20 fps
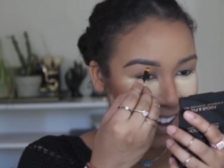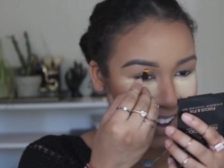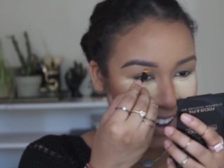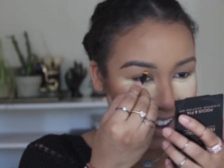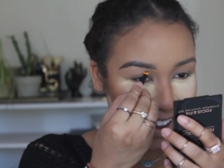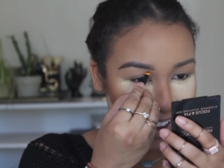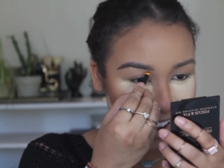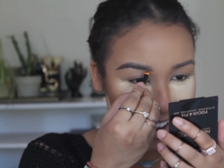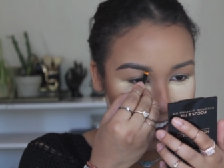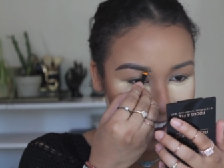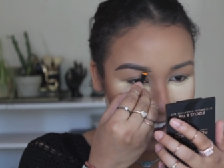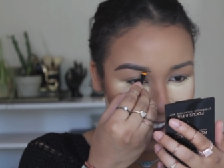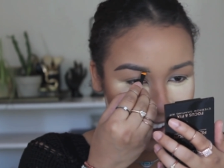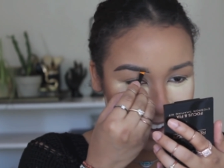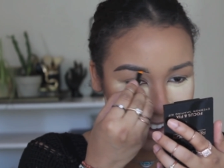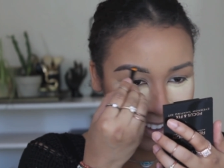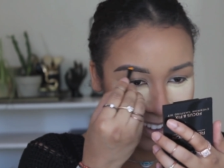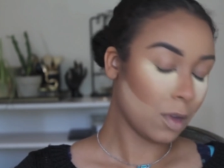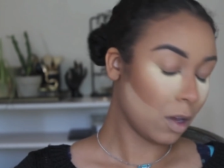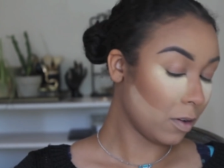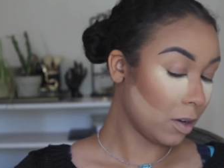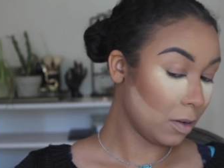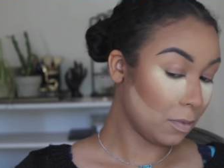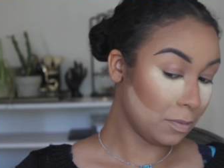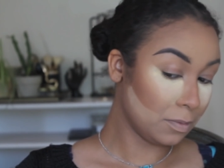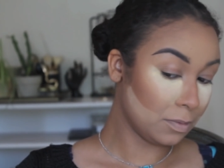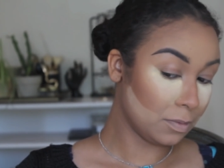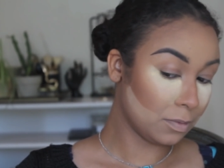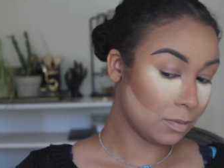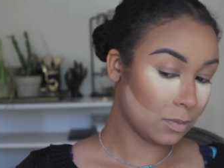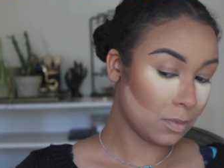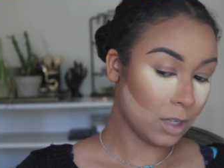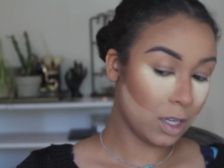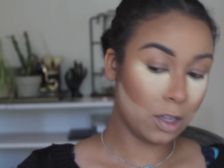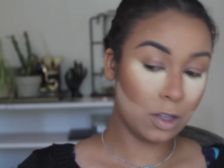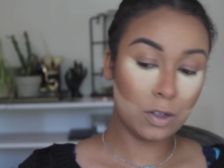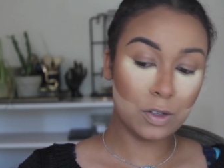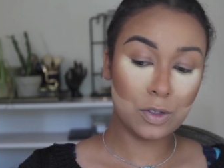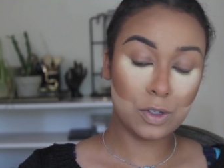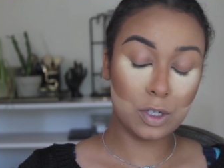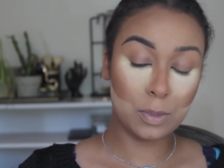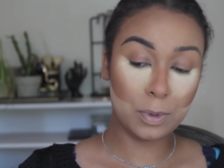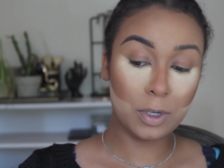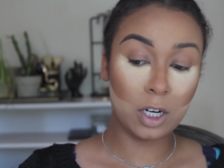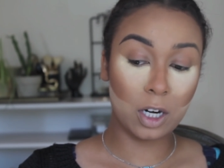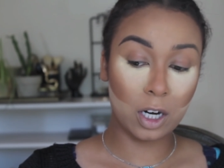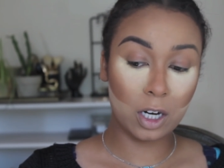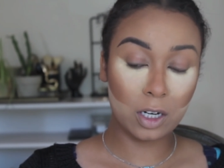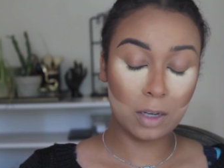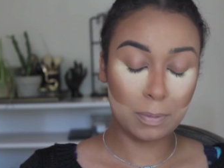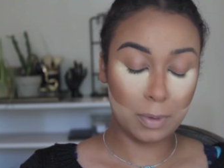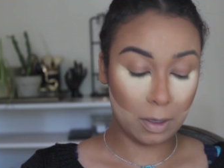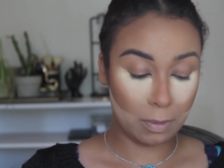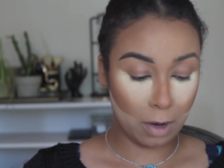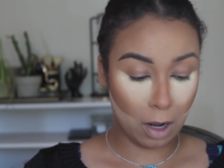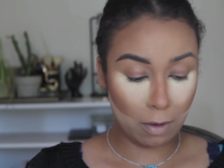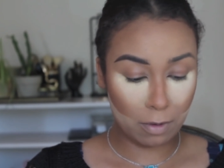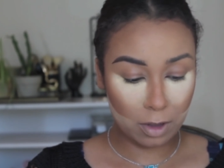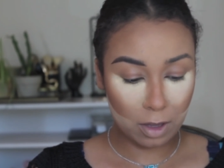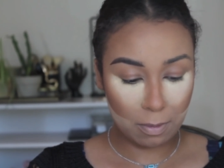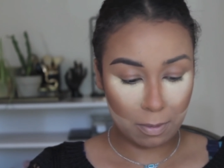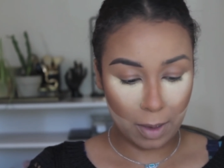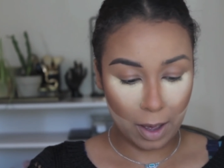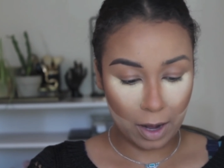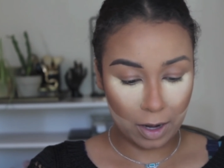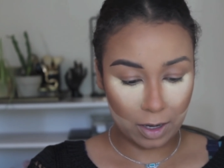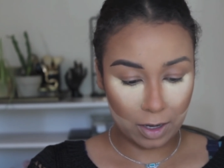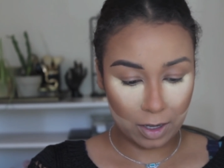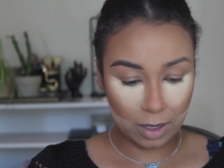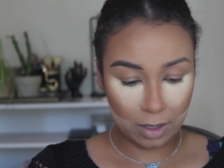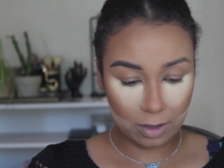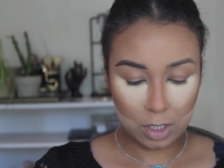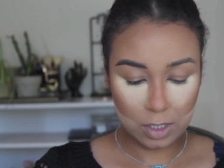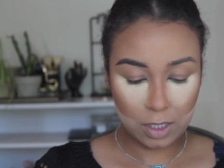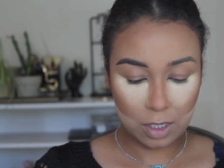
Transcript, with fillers: ah! Okay. It looks super dark, but I'm not really mad at it.